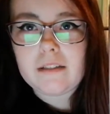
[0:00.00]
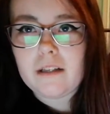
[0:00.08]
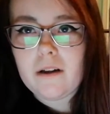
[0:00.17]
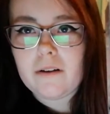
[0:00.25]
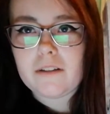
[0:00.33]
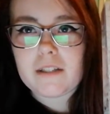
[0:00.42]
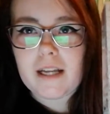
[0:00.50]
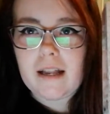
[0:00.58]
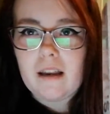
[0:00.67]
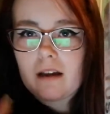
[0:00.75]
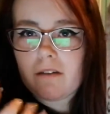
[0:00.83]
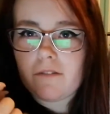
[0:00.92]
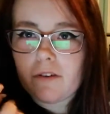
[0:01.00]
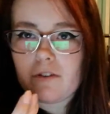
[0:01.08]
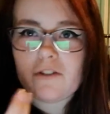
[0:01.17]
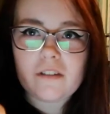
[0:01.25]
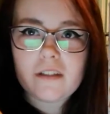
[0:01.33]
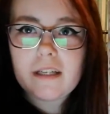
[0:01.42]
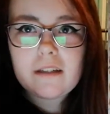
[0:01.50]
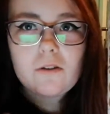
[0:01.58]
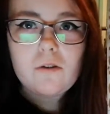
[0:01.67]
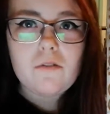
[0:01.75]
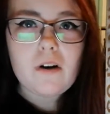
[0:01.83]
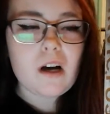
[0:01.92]
don't know, you just get a futuristic
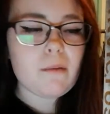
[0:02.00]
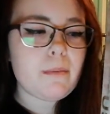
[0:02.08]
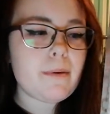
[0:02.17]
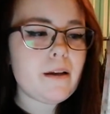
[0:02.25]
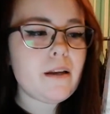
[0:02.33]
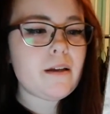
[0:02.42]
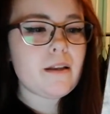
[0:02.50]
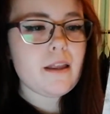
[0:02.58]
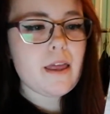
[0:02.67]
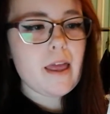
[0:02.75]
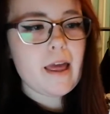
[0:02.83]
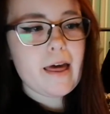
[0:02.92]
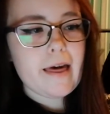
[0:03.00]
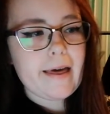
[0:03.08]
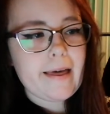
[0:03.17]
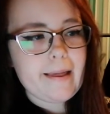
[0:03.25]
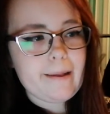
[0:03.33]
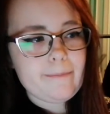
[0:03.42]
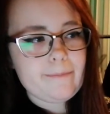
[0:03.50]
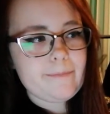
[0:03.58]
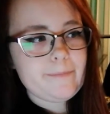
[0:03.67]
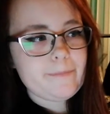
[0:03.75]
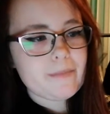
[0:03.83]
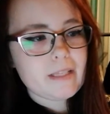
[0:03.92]
sort of vibe about it.
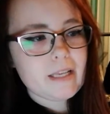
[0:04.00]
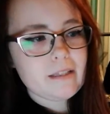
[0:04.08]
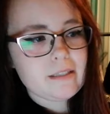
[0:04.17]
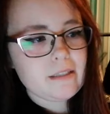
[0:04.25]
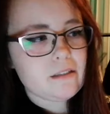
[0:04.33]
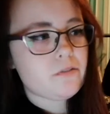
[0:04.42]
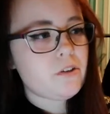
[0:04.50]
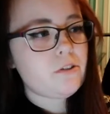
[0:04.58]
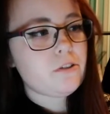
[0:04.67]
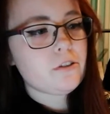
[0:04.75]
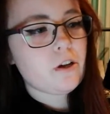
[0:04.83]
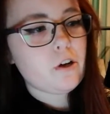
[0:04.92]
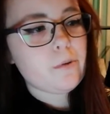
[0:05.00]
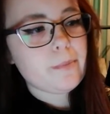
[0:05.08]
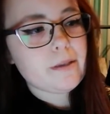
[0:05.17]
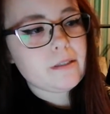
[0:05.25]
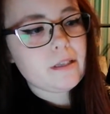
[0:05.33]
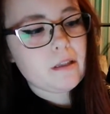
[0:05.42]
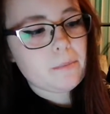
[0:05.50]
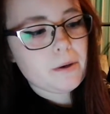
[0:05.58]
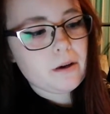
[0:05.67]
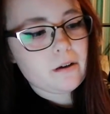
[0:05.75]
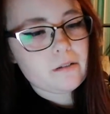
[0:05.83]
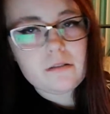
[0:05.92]
It says the future's hope is in the
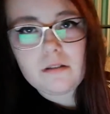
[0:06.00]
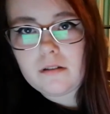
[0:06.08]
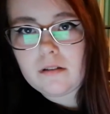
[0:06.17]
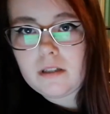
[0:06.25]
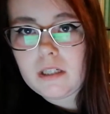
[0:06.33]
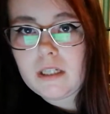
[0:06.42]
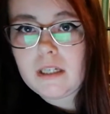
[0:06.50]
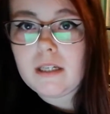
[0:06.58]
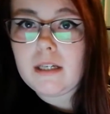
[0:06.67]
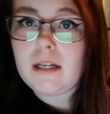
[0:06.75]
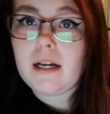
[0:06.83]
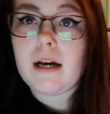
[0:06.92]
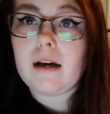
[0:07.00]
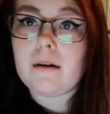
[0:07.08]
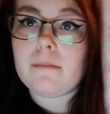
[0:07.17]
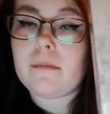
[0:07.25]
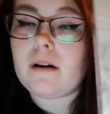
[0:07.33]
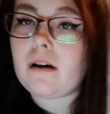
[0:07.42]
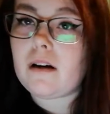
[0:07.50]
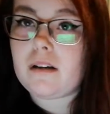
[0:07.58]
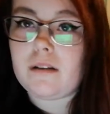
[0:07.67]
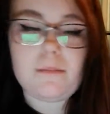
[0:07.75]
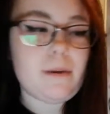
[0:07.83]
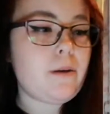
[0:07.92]
past.
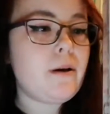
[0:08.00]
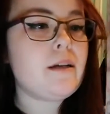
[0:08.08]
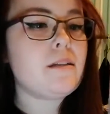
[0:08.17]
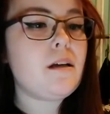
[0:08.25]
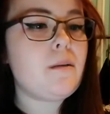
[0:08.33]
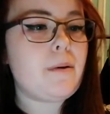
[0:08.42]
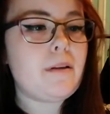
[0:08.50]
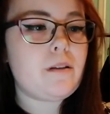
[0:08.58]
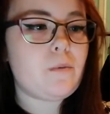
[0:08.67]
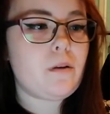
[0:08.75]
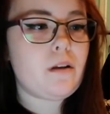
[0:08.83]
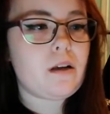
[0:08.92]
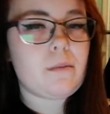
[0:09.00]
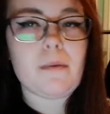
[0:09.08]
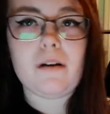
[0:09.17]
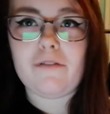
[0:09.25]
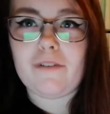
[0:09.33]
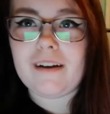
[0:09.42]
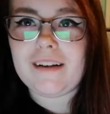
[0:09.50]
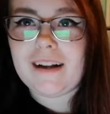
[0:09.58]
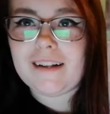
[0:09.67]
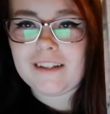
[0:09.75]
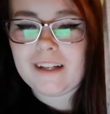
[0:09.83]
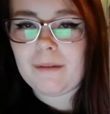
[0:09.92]
I'd be quite excited about this one. My friend
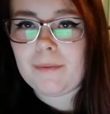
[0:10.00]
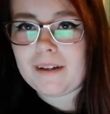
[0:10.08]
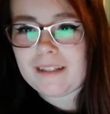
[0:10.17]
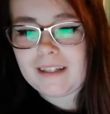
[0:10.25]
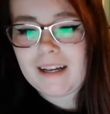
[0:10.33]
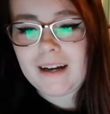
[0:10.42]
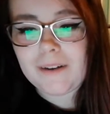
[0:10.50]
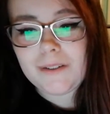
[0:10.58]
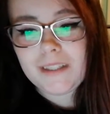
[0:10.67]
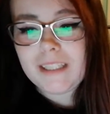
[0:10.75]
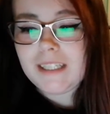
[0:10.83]
actually picked it out.